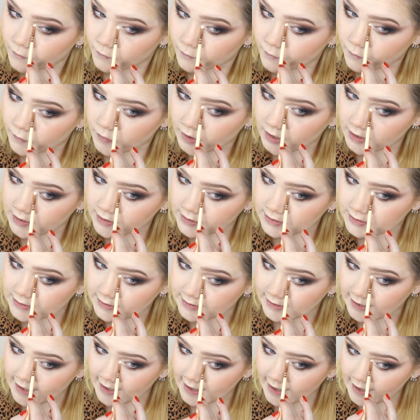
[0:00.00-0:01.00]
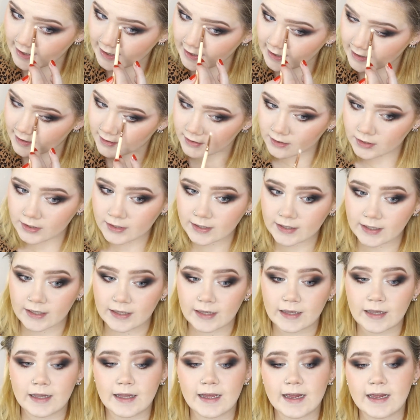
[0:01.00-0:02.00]
But today,
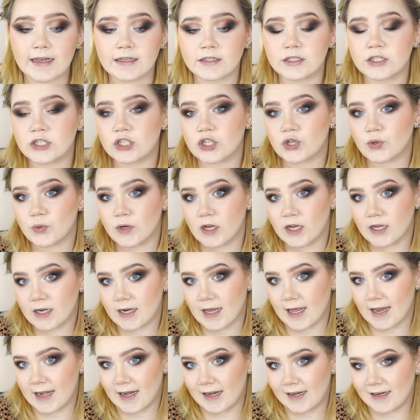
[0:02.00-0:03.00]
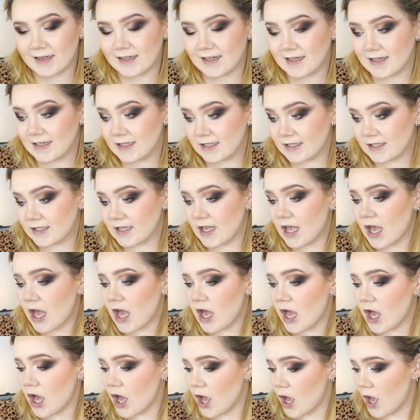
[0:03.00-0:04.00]
glazed donut, and it is
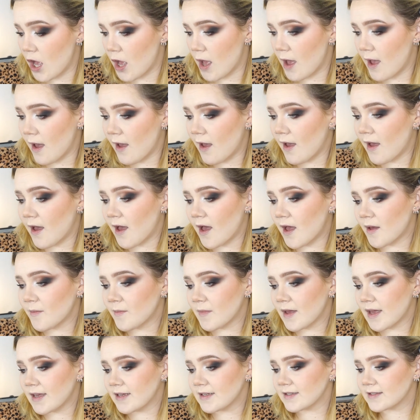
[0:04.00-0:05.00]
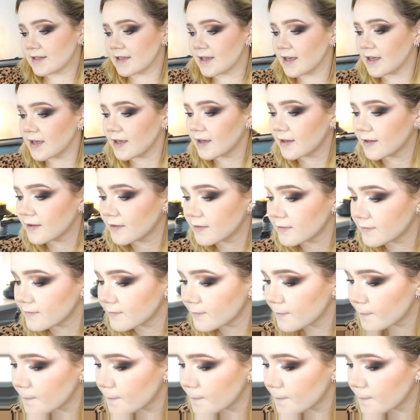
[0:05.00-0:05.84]
amazing.